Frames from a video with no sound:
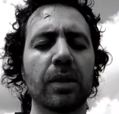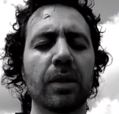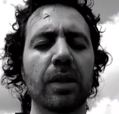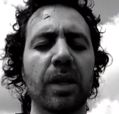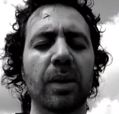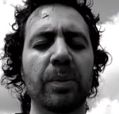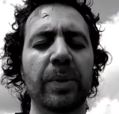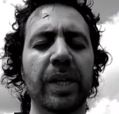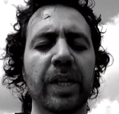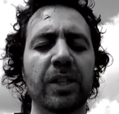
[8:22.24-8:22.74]

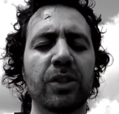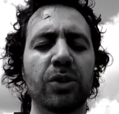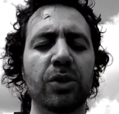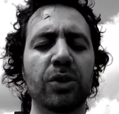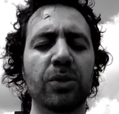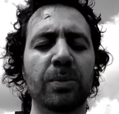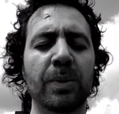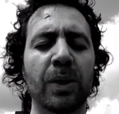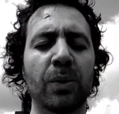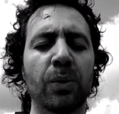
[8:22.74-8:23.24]
and may I
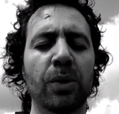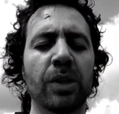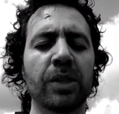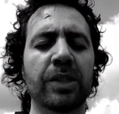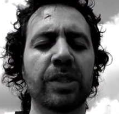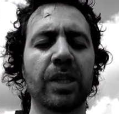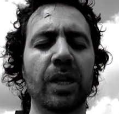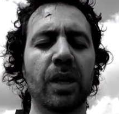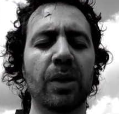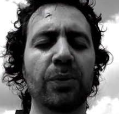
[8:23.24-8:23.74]
choose my
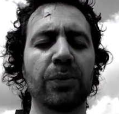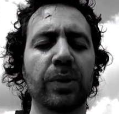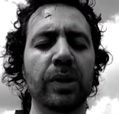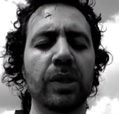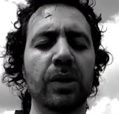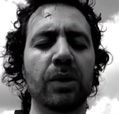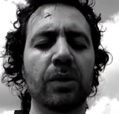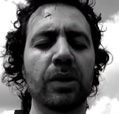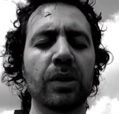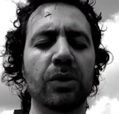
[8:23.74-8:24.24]
words carefully
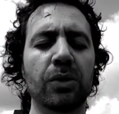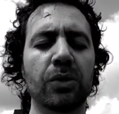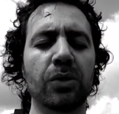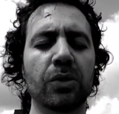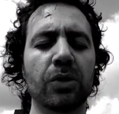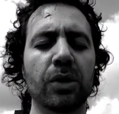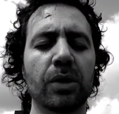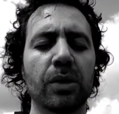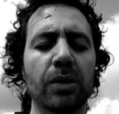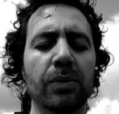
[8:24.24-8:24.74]
only to
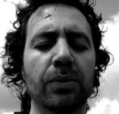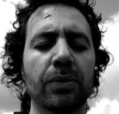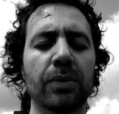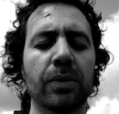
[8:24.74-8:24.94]
serve